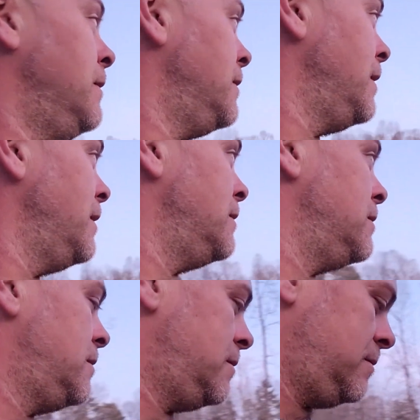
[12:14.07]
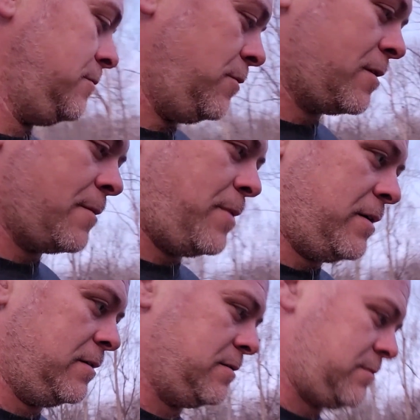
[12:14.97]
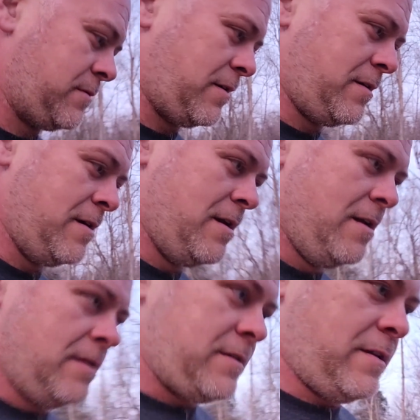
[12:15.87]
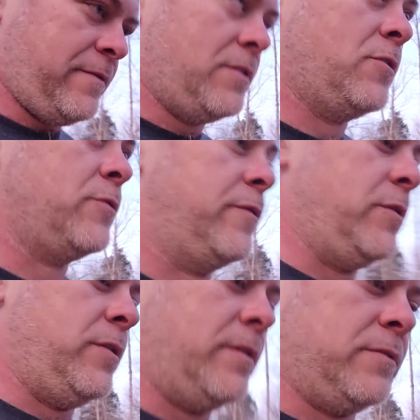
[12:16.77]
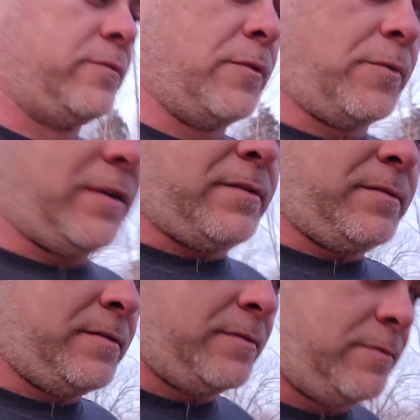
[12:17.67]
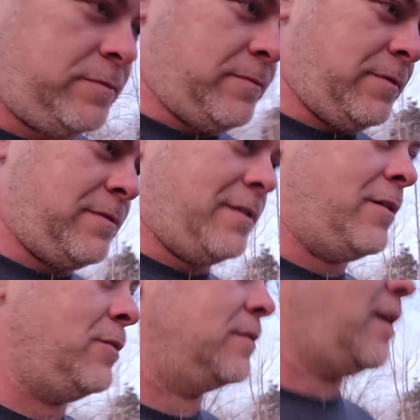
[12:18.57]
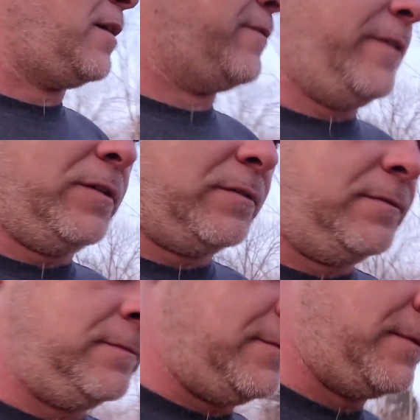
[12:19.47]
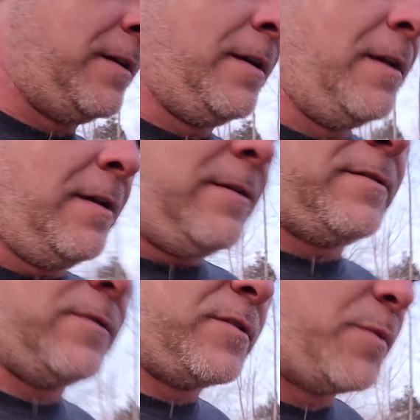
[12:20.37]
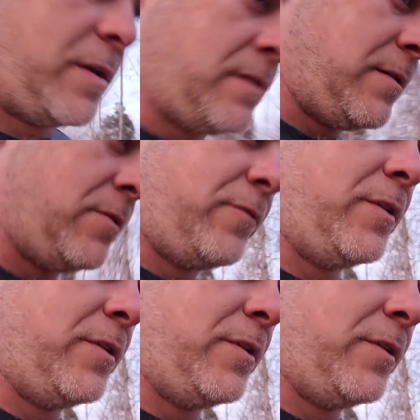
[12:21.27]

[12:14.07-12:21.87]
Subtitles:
yeah. I'll walk up here and I'll give you an overview here of the whole entire field, so to speak. I don't know if you